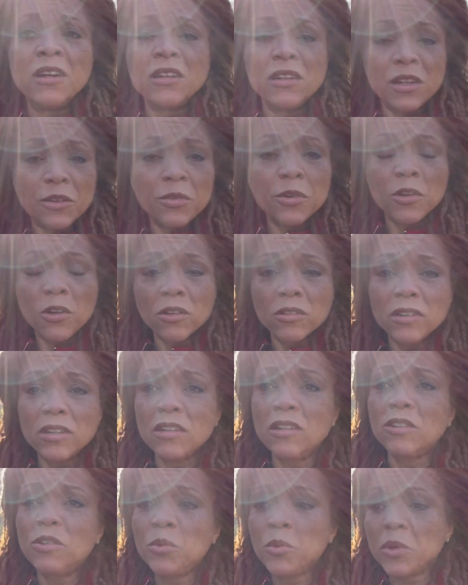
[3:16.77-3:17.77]

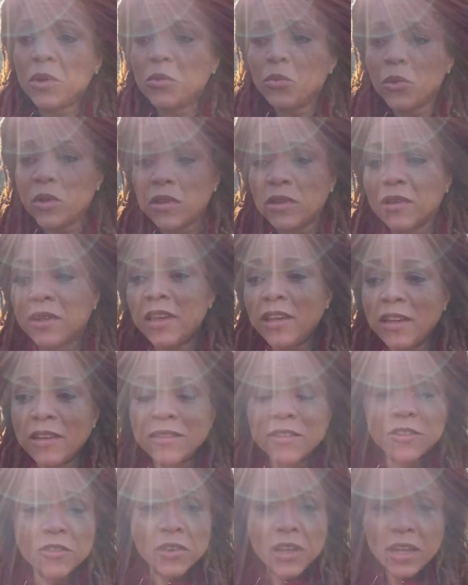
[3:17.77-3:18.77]
difficulties with
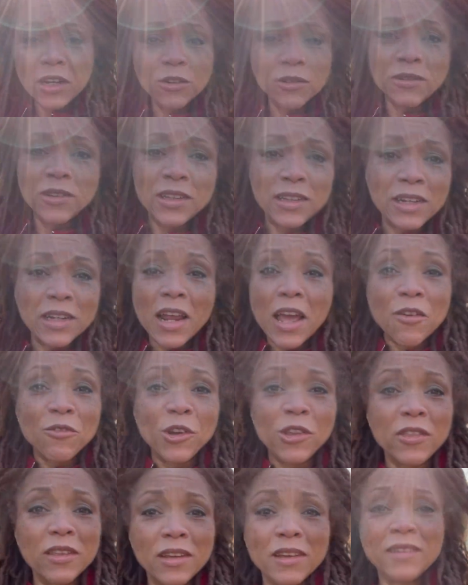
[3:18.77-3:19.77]
kids so they don't see that
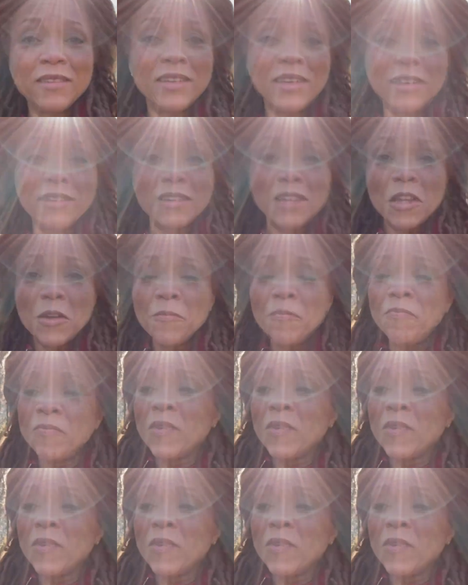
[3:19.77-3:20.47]
everything is easy.